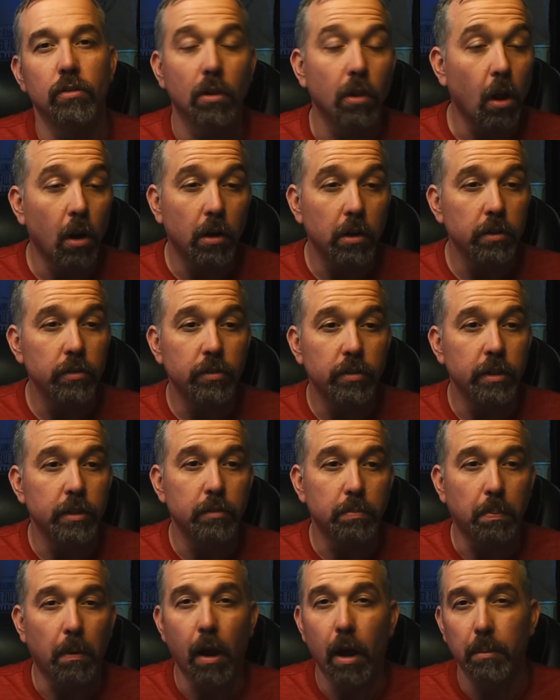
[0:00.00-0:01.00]
Stellaris
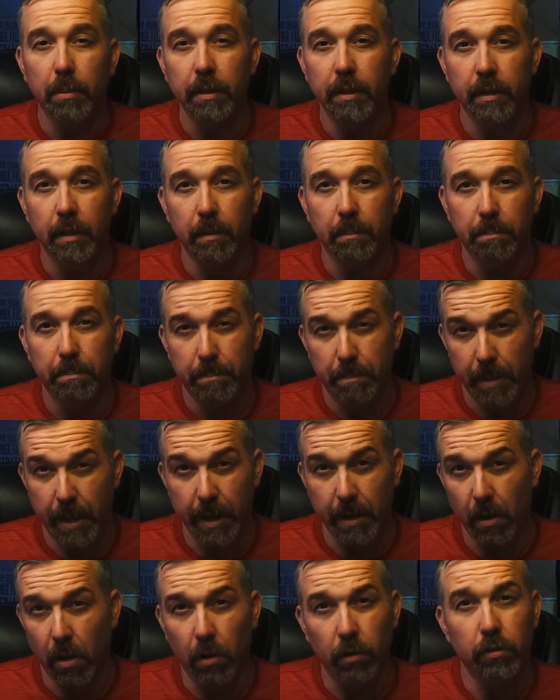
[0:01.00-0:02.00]
is probably the
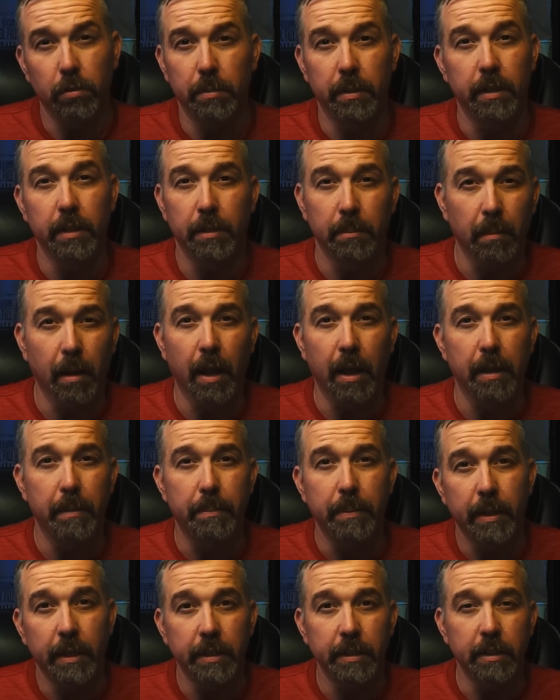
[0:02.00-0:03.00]
penultimate, in my
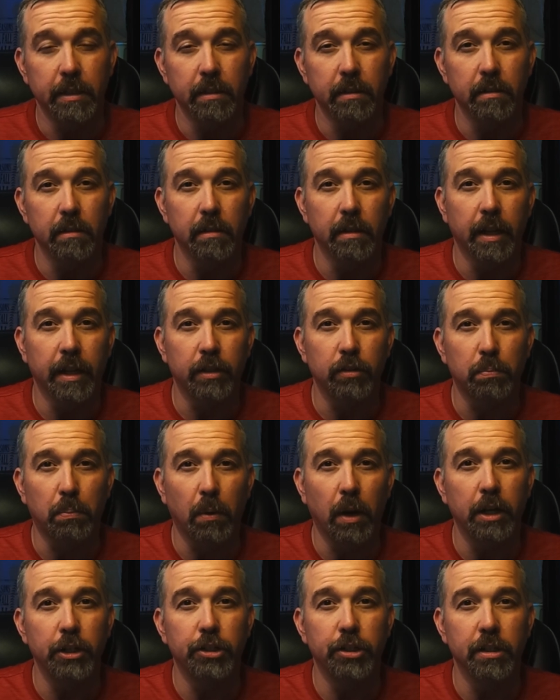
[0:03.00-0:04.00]
opinion,
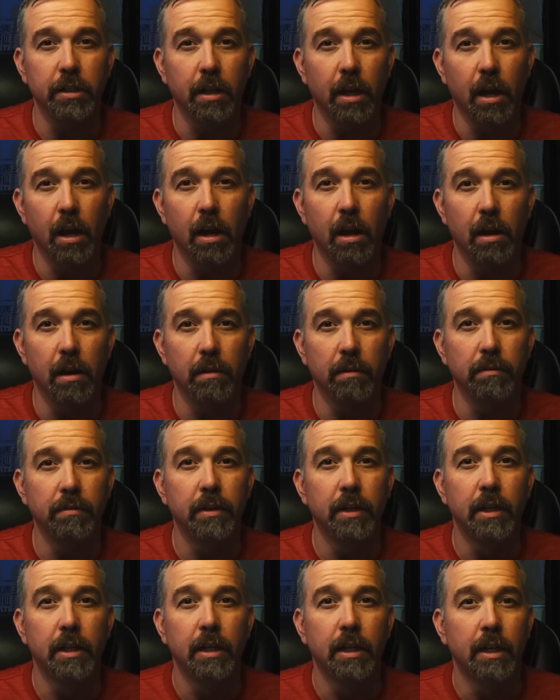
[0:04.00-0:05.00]
expression of
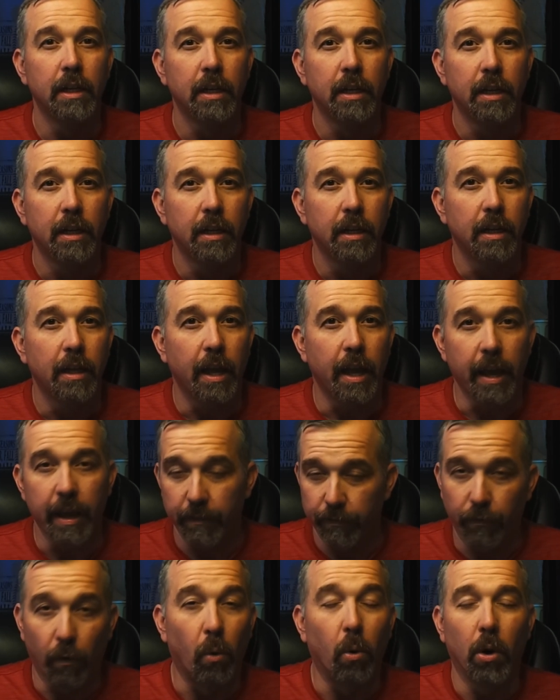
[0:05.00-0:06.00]

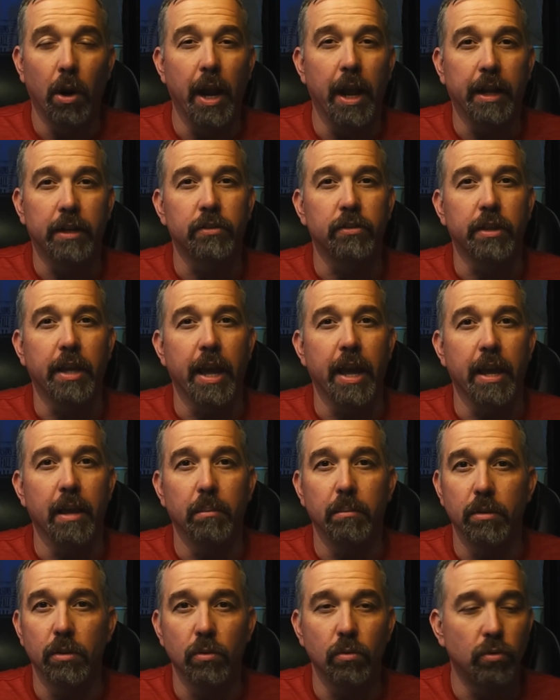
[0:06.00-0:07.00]
a 4X
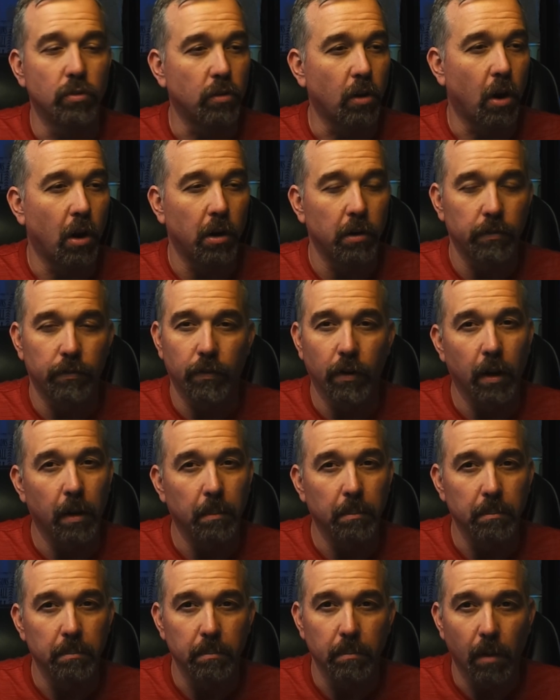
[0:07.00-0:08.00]
game. You start
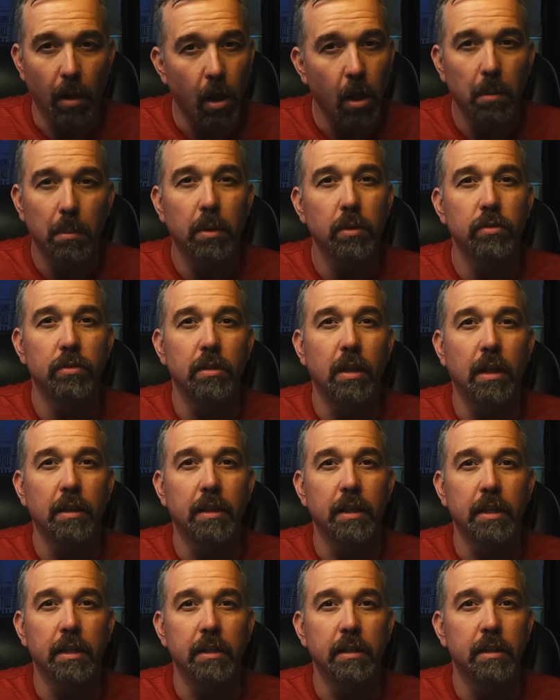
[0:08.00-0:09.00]
from almost
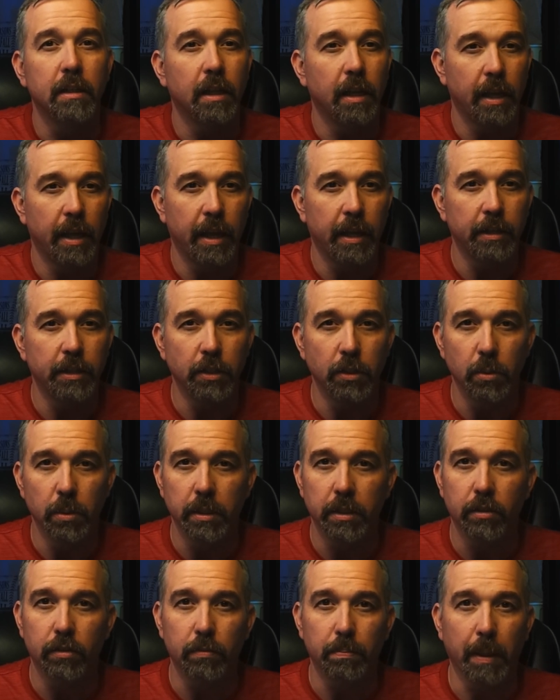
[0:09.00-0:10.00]
nothing, and
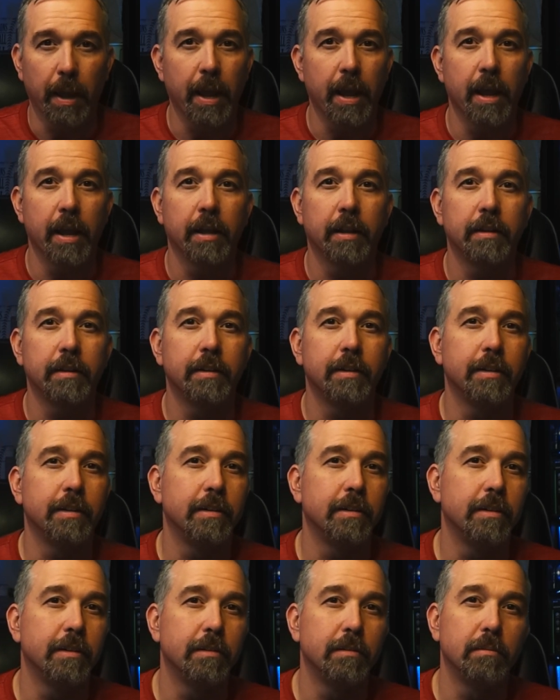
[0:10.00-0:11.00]
you expand
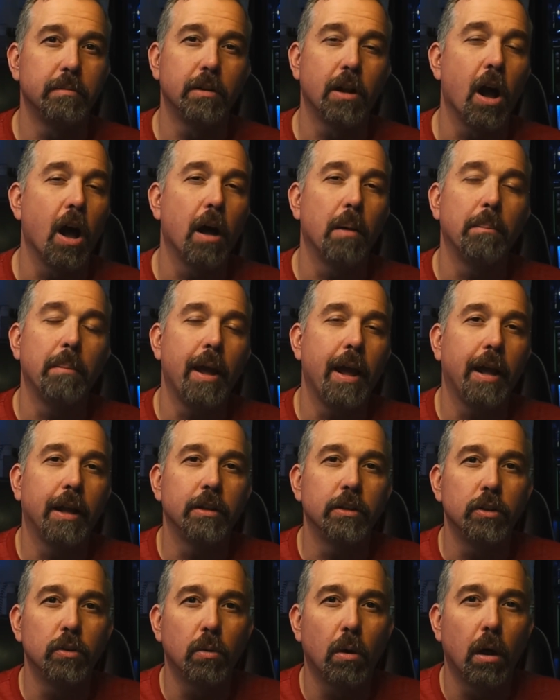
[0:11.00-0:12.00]
and
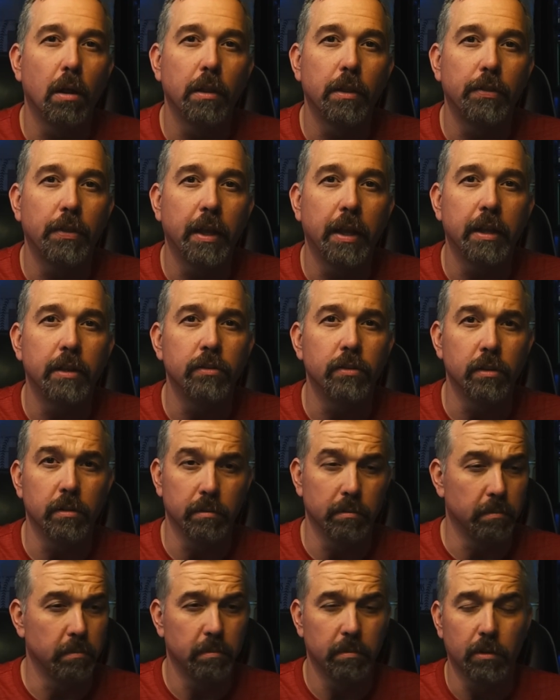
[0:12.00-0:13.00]
combat and do all the things
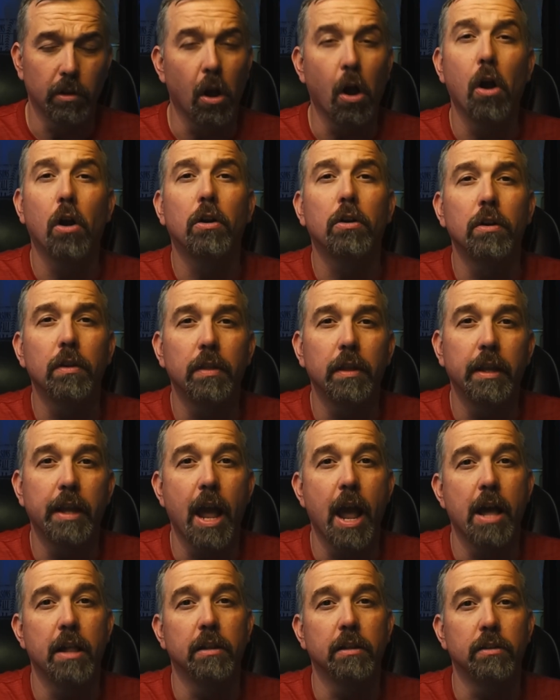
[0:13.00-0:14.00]
and conquer the
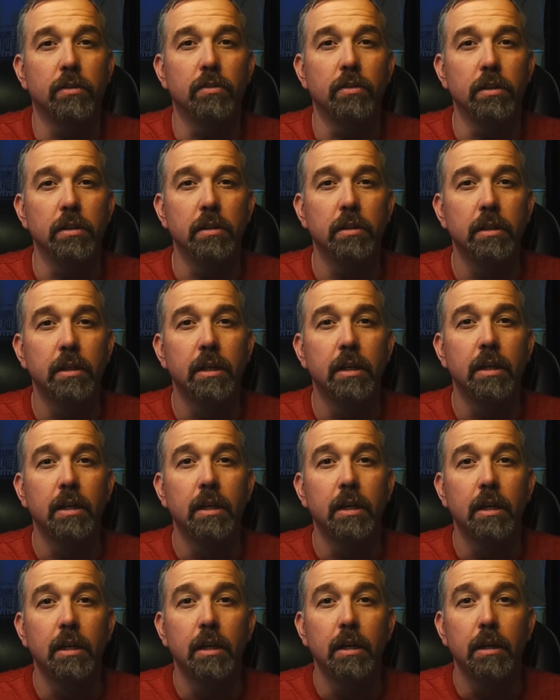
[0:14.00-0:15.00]
galaxy.
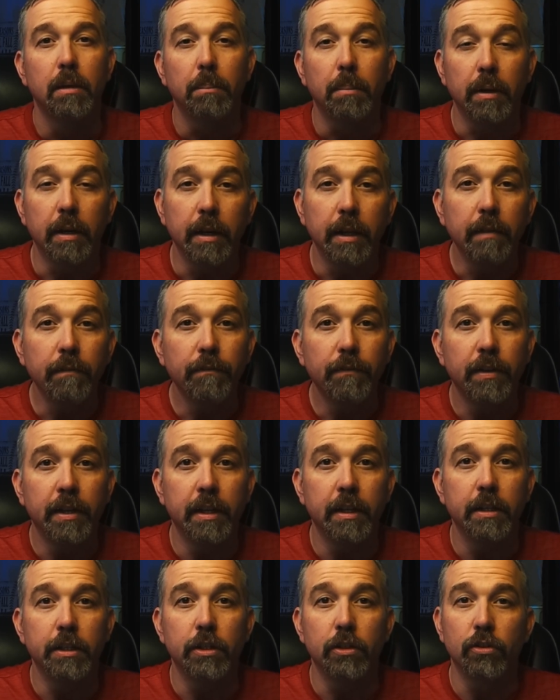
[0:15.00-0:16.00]
But in
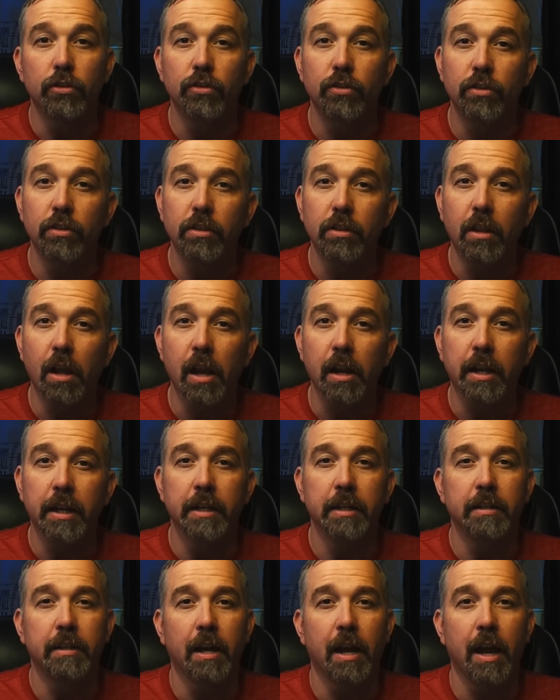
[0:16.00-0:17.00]
Infinite, you're stuck
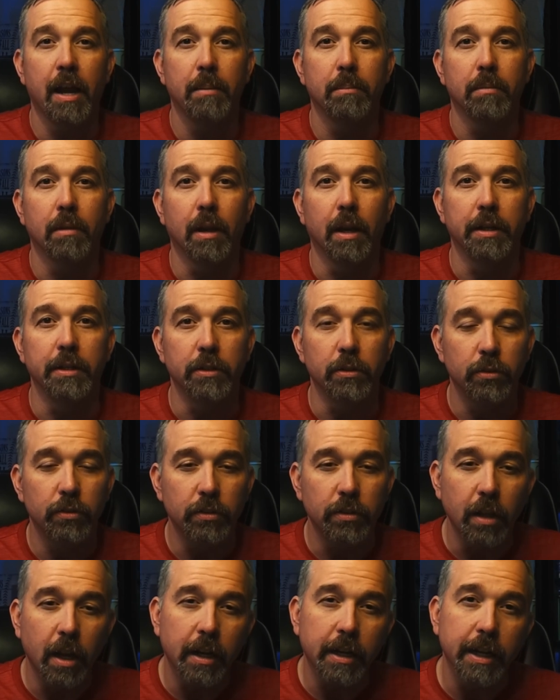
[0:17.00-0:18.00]
in a timeline. You're
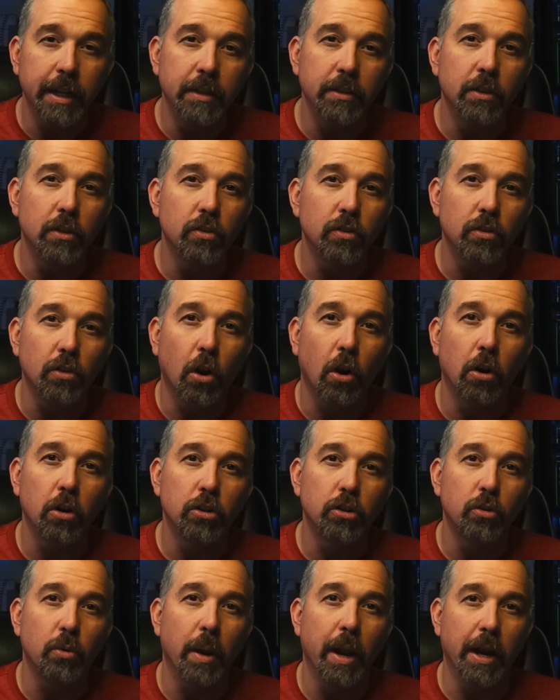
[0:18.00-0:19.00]
stuck in the
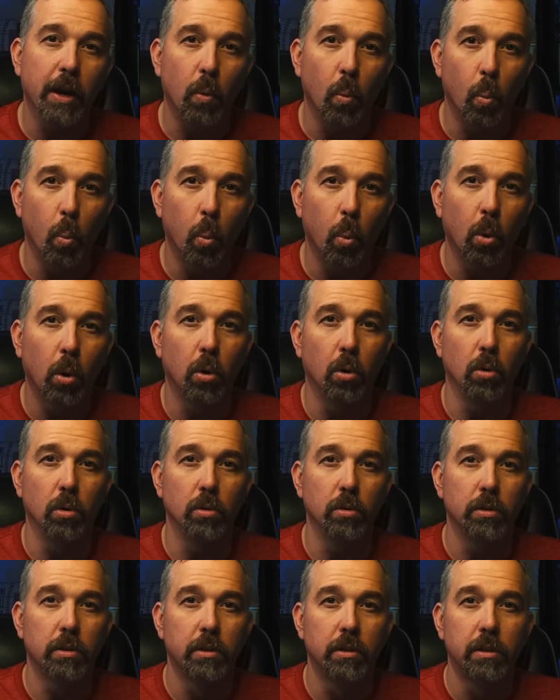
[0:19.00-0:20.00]
Star Trek
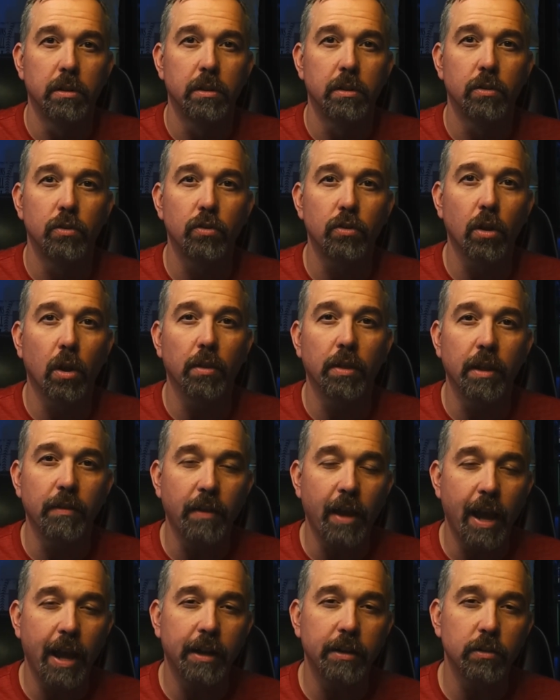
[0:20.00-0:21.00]
world. So
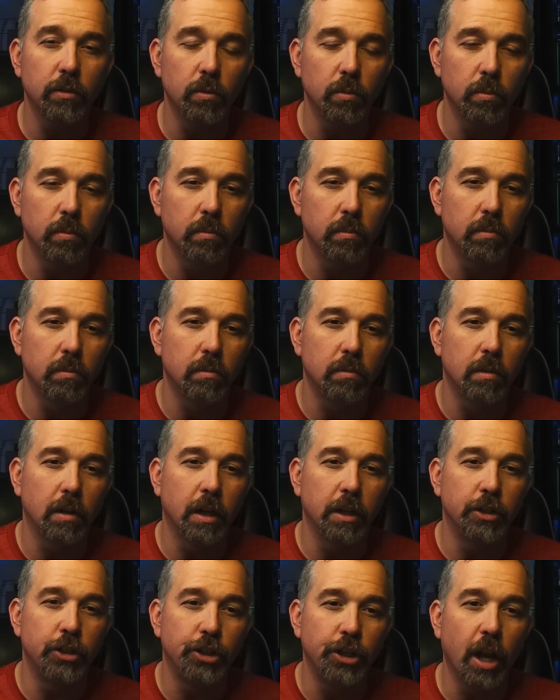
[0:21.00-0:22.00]
they've had to
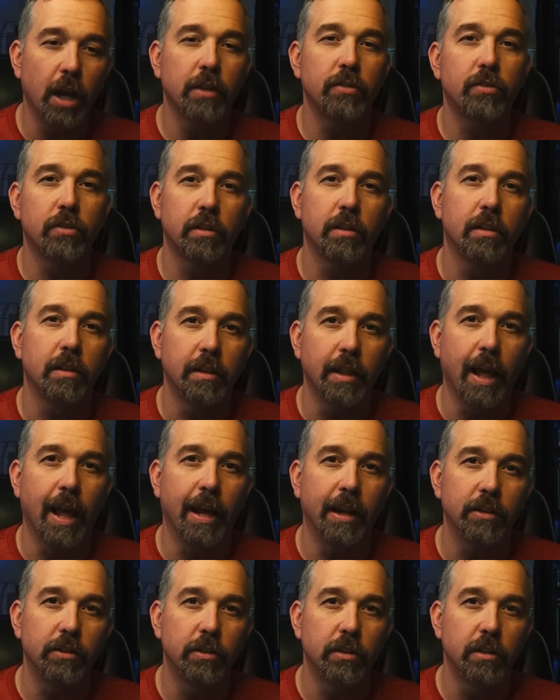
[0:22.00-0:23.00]
adjust
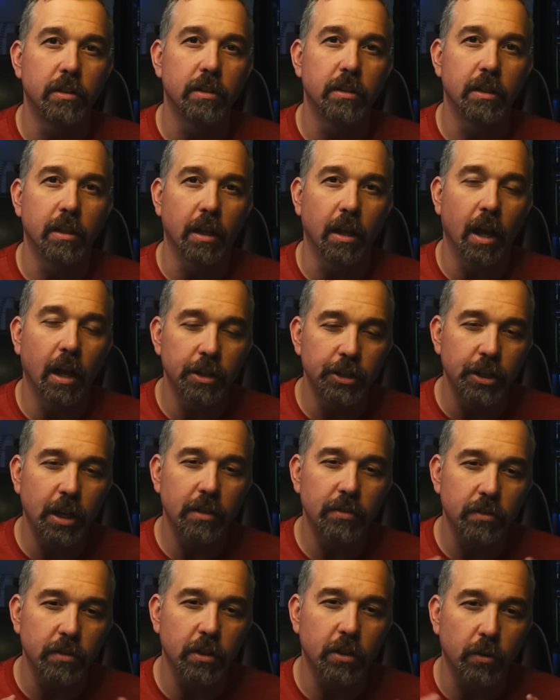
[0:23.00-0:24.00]

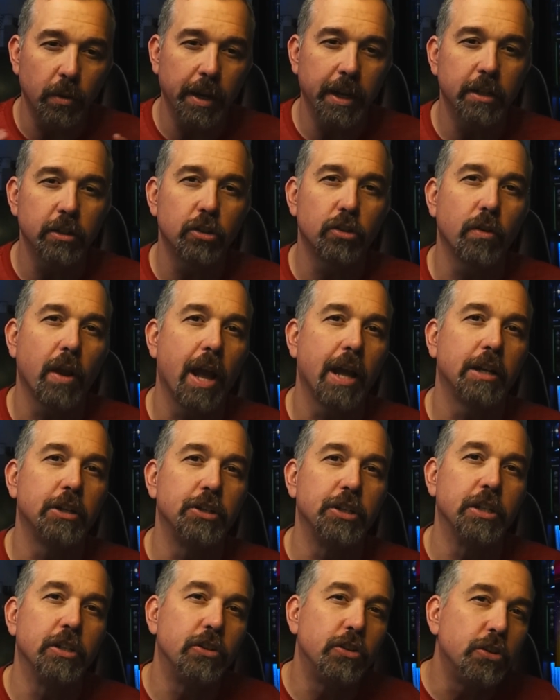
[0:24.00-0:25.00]
the grand
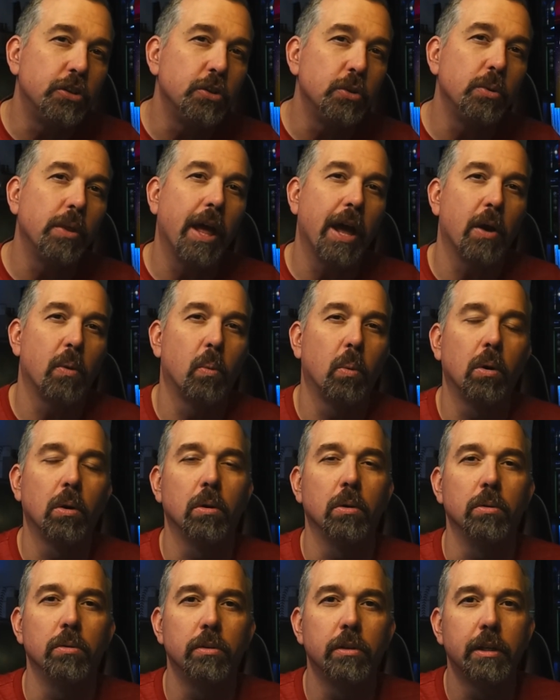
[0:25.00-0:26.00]
strategy to that
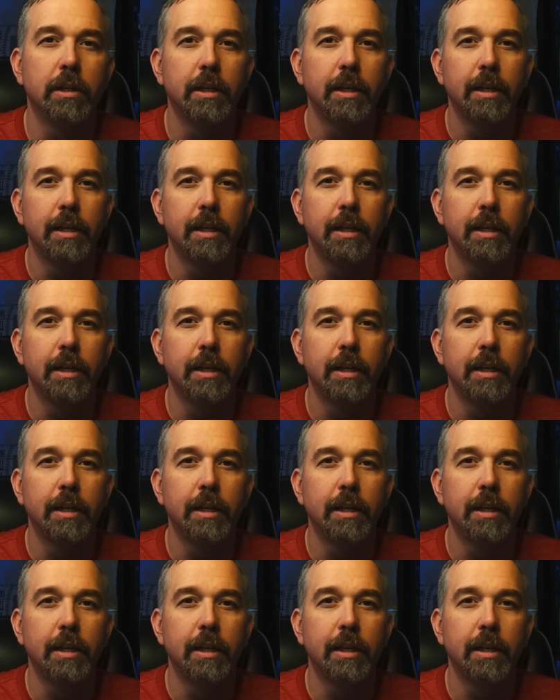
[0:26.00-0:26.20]
world.